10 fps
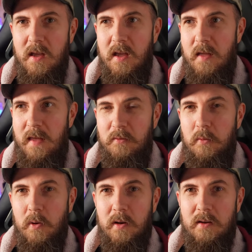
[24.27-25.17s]
And that's what
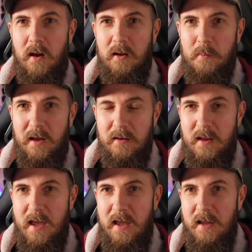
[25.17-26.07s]
we're going to talk about
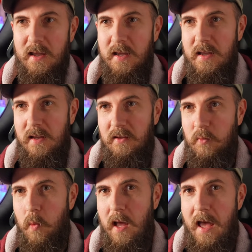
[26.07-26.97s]
today is
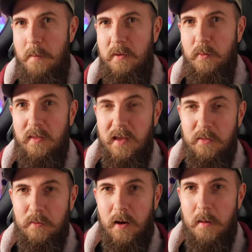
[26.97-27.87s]
what happened with
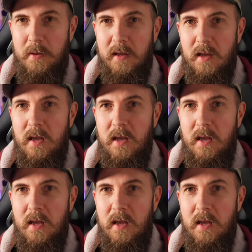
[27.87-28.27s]
Anthropic,